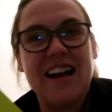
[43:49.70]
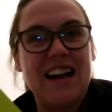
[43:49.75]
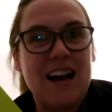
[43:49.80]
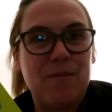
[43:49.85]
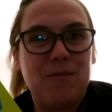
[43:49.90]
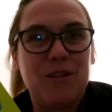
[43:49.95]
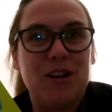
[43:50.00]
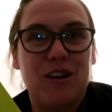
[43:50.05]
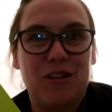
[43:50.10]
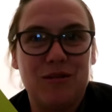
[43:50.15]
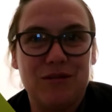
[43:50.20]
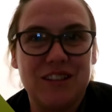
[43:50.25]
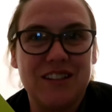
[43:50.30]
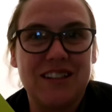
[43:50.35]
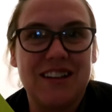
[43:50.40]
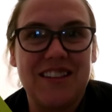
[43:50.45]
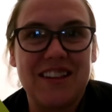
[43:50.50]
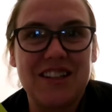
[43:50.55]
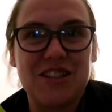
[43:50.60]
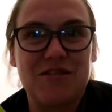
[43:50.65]
I am
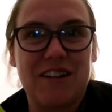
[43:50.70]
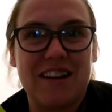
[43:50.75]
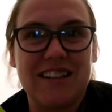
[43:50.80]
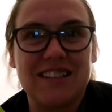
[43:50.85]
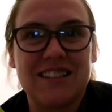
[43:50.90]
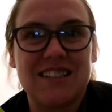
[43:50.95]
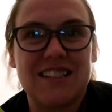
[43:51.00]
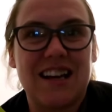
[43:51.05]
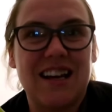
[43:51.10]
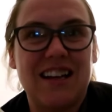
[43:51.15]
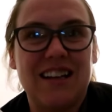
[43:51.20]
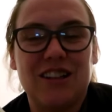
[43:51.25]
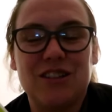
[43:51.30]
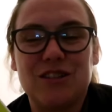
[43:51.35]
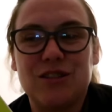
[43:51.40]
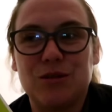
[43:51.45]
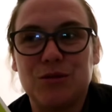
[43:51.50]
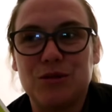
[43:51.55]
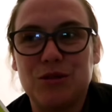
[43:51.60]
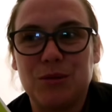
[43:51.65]
loving this writing style.
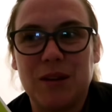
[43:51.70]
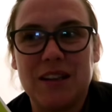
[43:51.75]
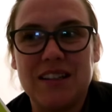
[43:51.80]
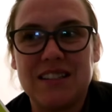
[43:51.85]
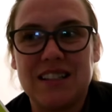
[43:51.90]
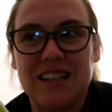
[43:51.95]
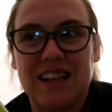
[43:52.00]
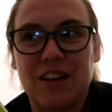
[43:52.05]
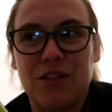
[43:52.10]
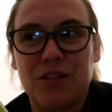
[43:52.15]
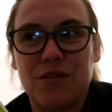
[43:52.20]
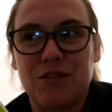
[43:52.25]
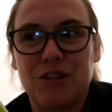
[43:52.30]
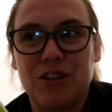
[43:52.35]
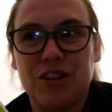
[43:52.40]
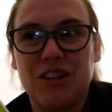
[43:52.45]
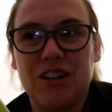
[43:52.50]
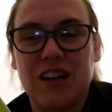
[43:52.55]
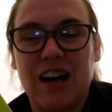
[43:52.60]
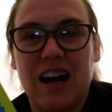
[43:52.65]
So, so easy to get
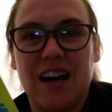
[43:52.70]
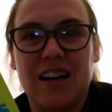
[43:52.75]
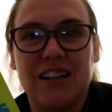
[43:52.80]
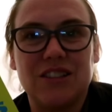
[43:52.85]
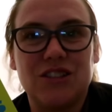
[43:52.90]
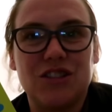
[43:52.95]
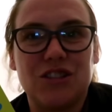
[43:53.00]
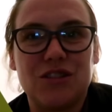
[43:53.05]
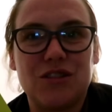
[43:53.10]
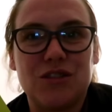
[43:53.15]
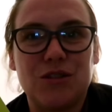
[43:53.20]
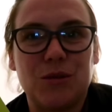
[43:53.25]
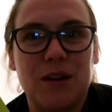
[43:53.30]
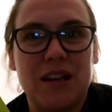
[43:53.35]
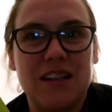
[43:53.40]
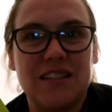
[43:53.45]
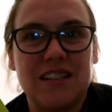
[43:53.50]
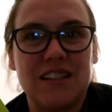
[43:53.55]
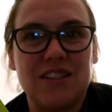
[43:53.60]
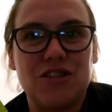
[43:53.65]
through and just so
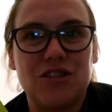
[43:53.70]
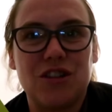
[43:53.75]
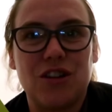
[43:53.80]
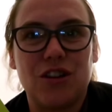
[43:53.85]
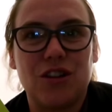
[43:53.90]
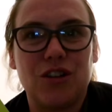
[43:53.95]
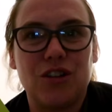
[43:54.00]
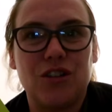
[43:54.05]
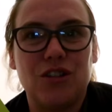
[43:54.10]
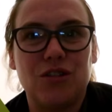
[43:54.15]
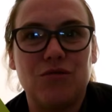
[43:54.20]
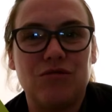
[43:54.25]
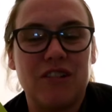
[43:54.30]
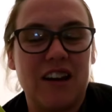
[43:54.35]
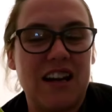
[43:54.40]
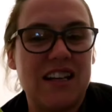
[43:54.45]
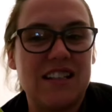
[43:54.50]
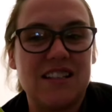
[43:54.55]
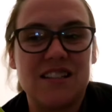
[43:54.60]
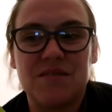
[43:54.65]
easy to
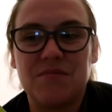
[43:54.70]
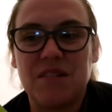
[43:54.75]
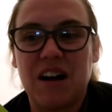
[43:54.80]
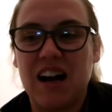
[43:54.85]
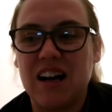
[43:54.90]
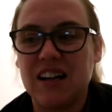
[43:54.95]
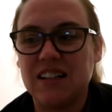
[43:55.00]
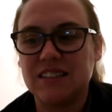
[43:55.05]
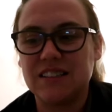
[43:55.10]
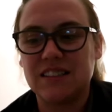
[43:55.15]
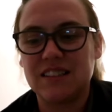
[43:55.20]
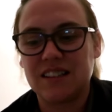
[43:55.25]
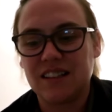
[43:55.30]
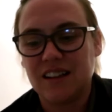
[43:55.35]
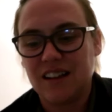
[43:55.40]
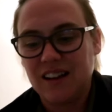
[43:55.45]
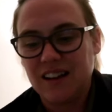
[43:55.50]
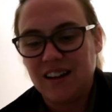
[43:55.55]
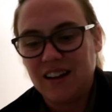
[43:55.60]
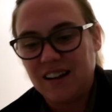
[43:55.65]
read. And
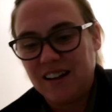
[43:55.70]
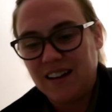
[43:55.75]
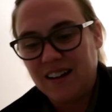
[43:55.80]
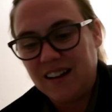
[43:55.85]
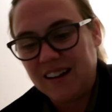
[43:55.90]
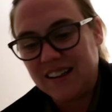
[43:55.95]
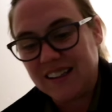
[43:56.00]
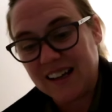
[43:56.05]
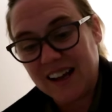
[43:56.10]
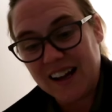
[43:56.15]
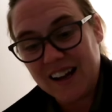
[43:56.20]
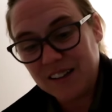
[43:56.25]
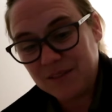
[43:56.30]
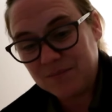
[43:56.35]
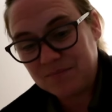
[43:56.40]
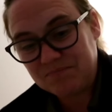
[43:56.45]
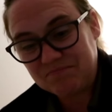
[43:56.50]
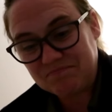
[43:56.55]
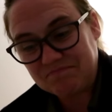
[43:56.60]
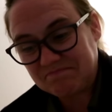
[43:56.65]
yeah,
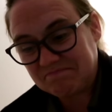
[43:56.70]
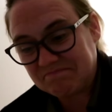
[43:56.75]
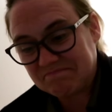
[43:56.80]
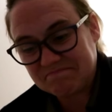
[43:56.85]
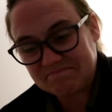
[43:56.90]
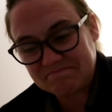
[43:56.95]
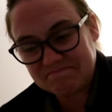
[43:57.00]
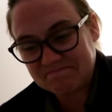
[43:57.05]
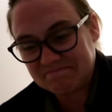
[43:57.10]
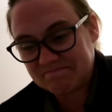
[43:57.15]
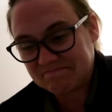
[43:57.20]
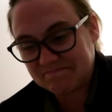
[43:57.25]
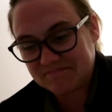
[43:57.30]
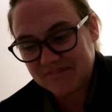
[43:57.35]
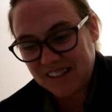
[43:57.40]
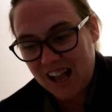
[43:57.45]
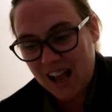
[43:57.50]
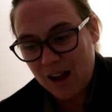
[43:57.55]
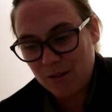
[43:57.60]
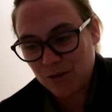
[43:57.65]

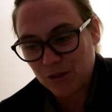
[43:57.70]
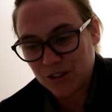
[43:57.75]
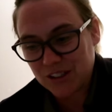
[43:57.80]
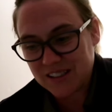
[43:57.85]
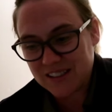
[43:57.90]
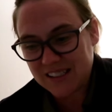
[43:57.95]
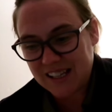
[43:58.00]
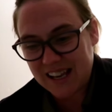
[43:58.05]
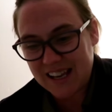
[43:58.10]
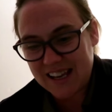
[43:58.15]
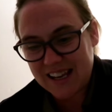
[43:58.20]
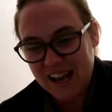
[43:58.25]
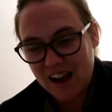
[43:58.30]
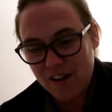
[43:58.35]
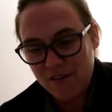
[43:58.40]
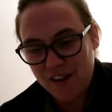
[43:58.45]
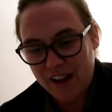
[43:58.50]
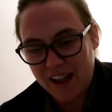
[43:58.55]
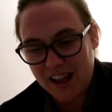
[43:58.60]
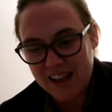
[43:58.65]
I'm going to see
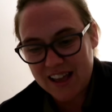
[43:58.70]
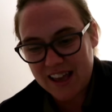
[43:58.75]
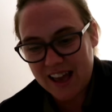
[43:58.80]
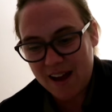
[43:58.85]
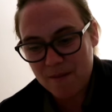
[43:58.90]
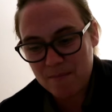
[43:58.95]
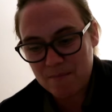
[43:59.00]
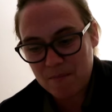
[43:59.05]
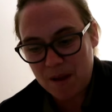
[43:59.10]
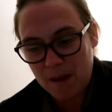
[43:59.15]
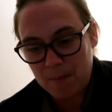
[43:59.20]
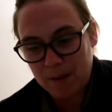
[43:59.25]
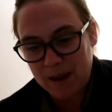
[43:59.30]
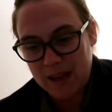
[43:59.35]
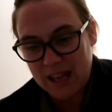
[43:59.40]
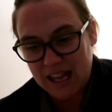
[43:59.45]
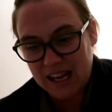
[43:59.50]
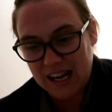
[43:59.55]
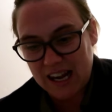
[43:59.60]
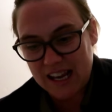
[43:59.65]
if I can get
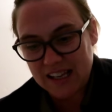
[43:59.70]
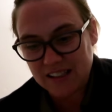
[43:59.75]
maybe at